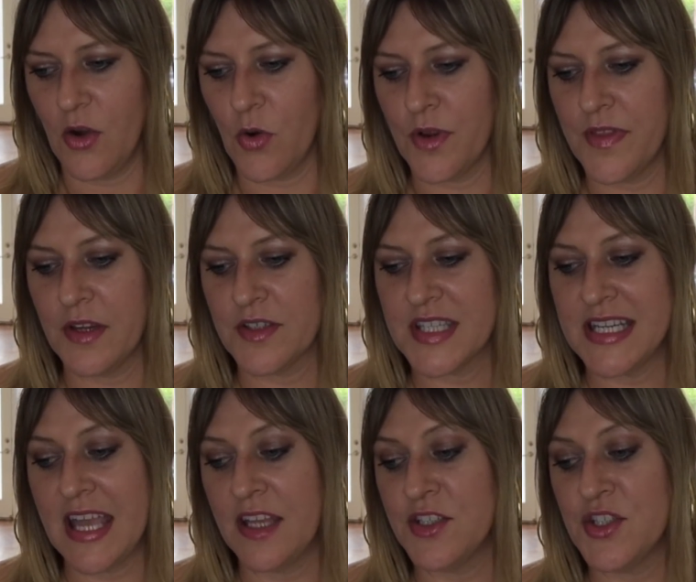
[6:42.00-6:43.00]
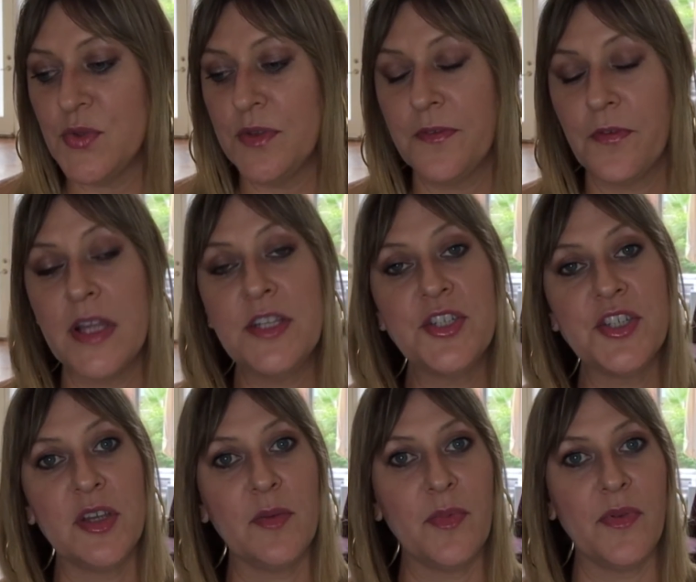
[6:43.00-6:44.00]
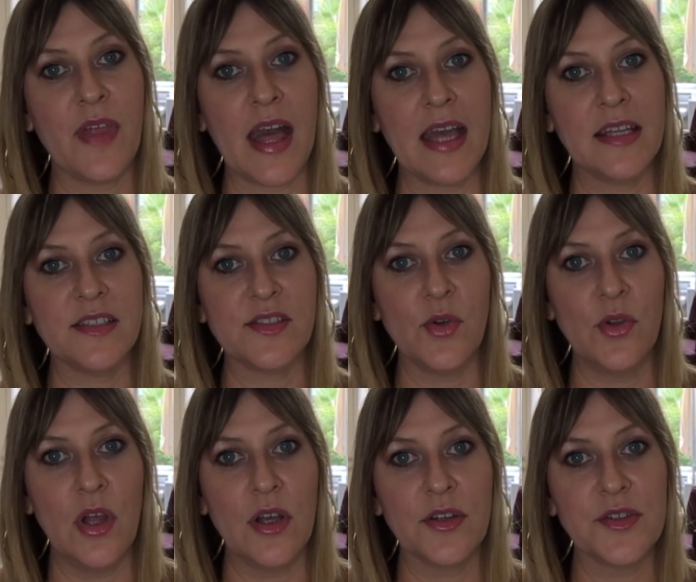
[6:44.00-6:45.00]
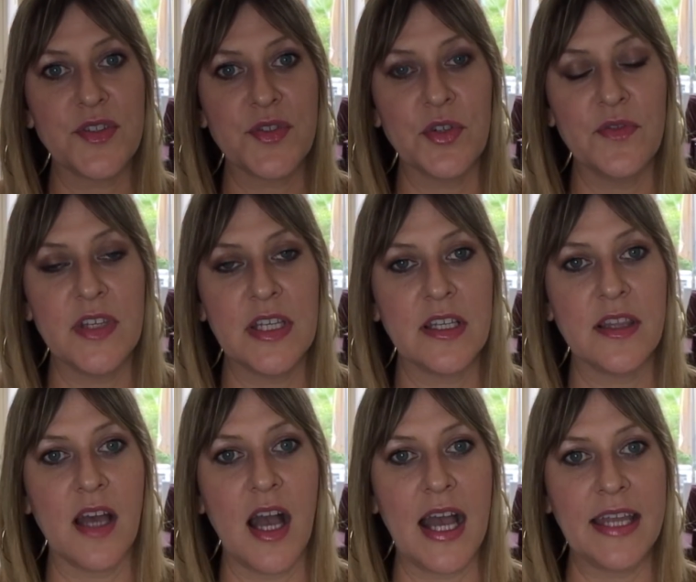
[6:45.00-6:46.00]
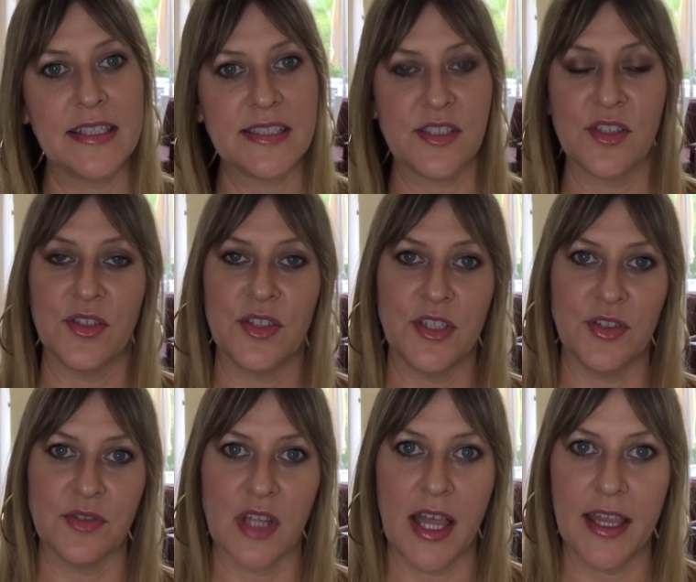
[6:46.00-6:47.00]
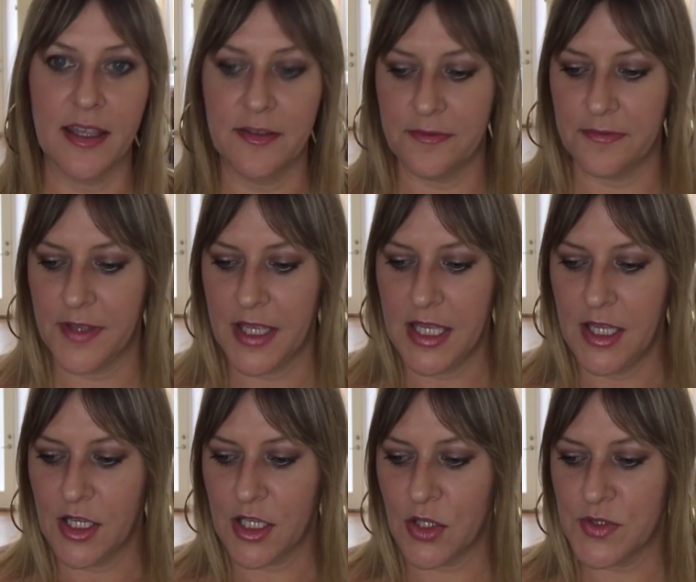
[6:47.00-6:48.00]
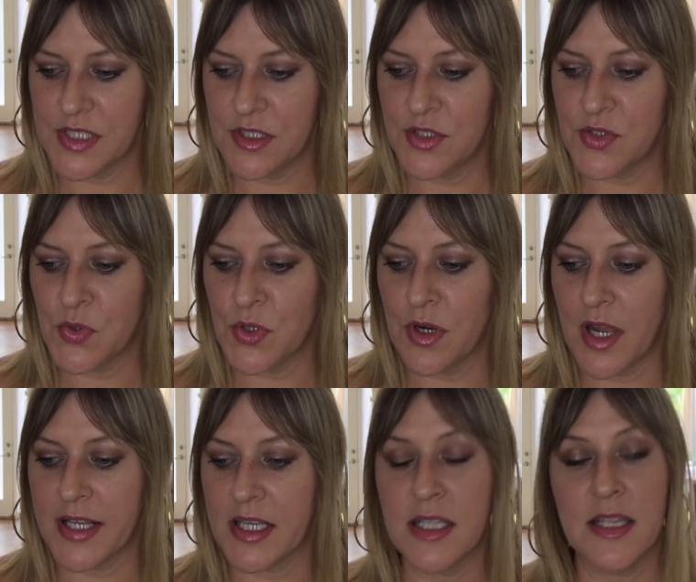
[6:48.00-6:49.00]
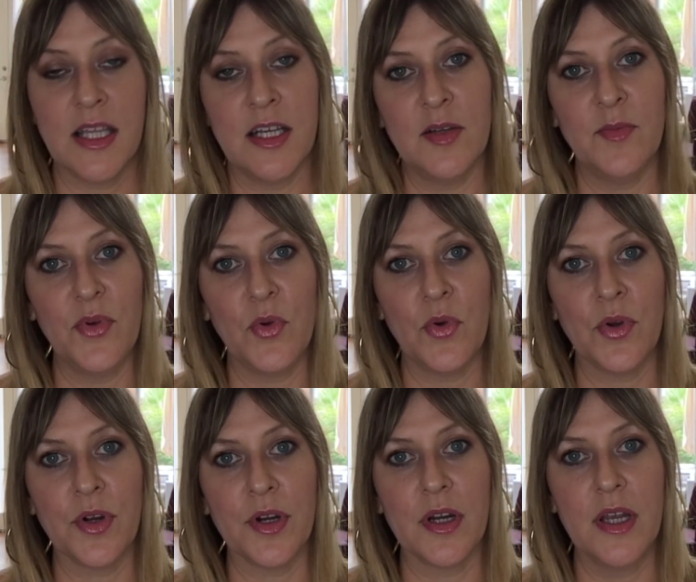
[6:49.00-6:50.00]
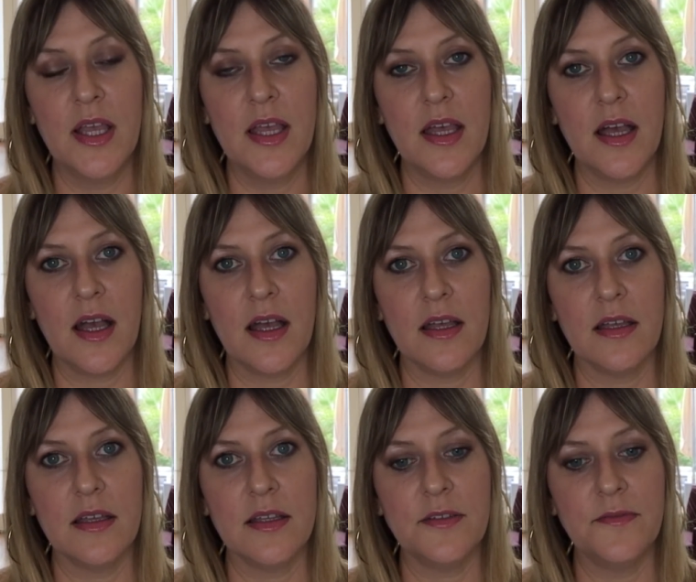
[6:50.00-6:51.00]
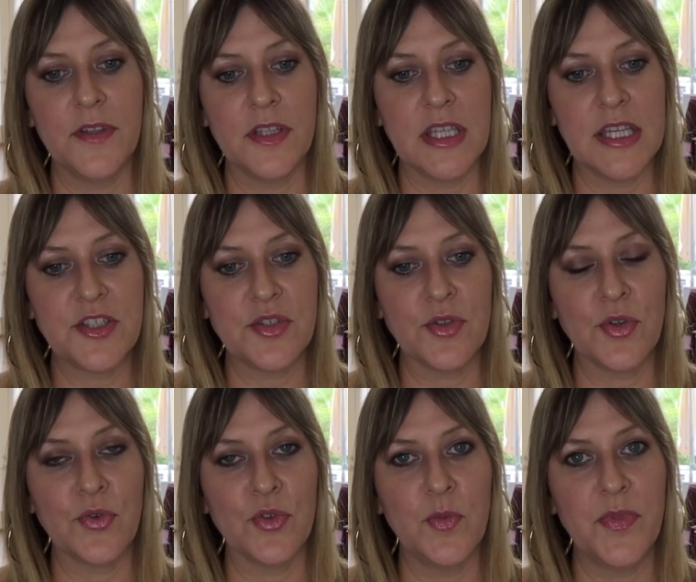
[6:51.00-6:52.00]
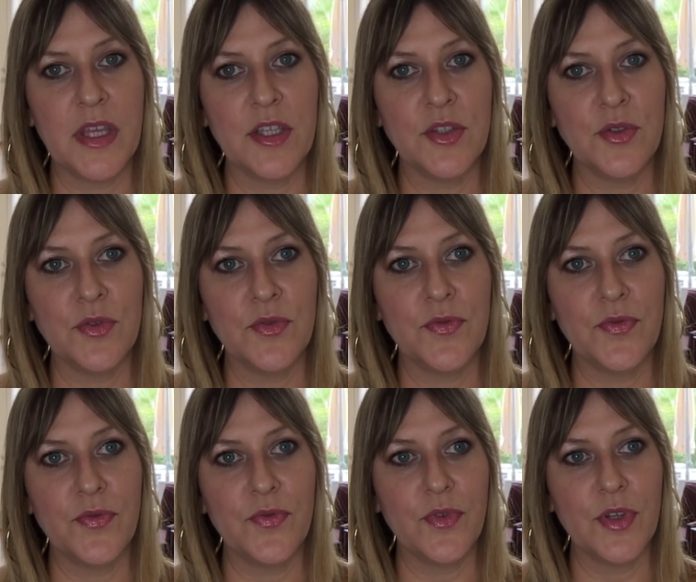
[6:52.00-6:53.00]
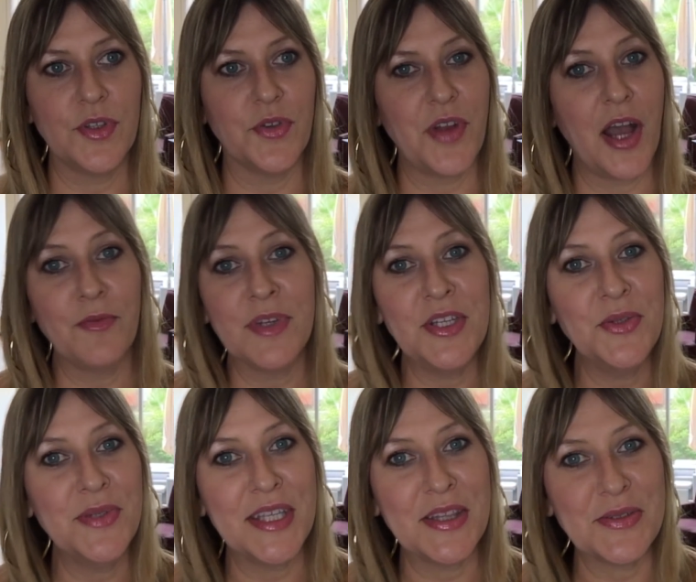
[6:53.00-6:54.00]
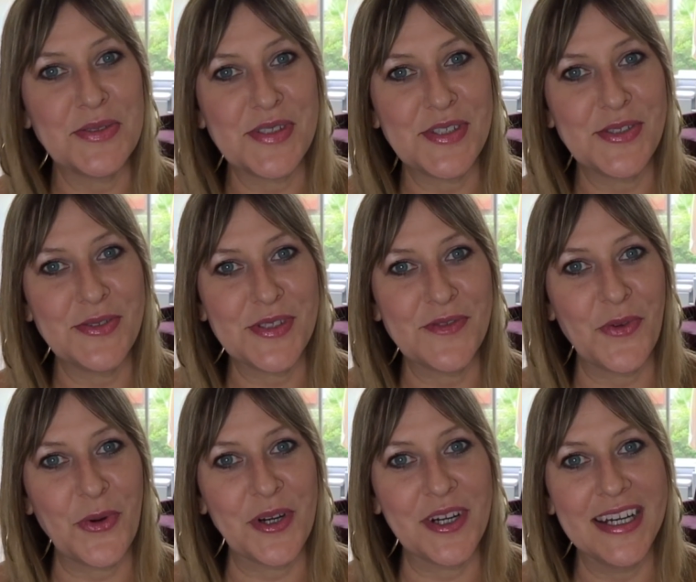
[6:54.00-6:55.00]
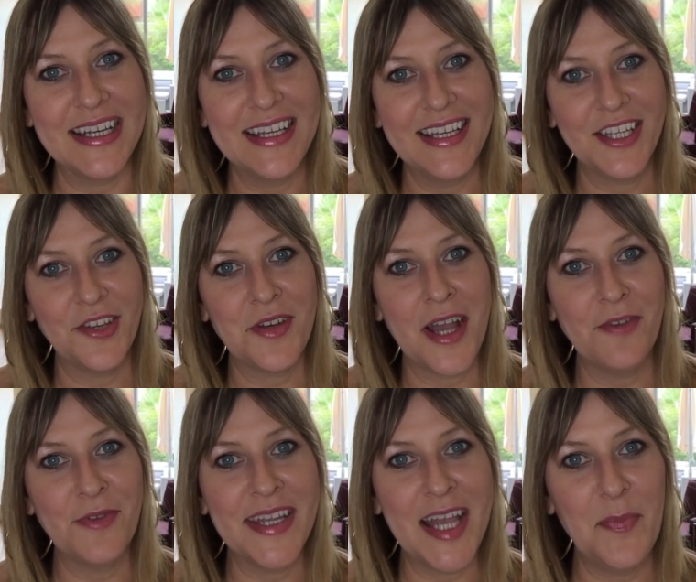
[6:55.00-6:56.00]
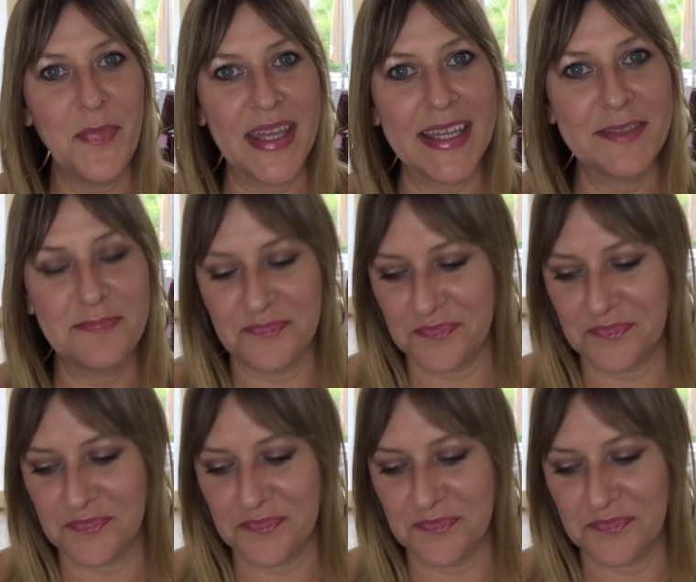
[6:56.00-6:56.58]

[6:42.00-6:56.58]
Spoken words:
or there's an end to a friendship that is no longer serving the highest good in your life. Closing the door on a club or an affiliation or group that you're not renewing those dues for. You're not re-upping.